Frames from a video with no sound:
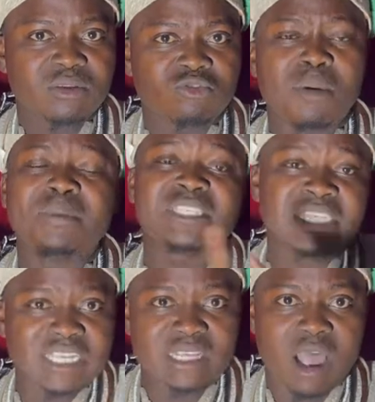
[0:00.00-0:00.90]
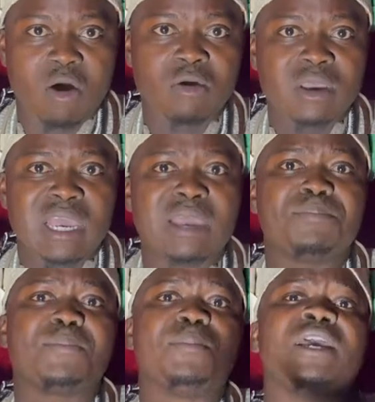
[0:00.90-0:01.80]
Don't be sitting down
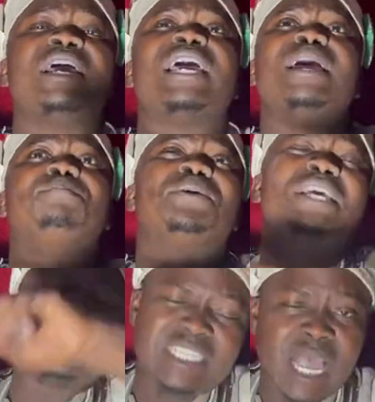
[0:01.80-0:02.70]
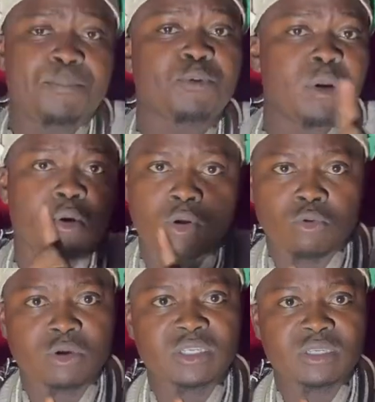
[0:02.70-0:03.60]
and be inside problem
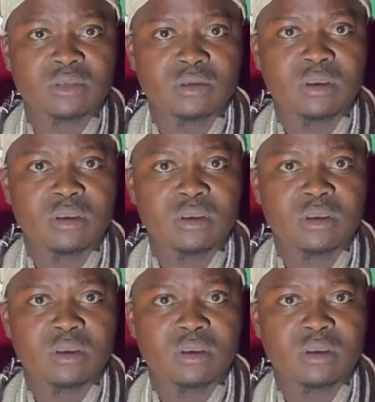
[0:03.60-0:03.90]
always.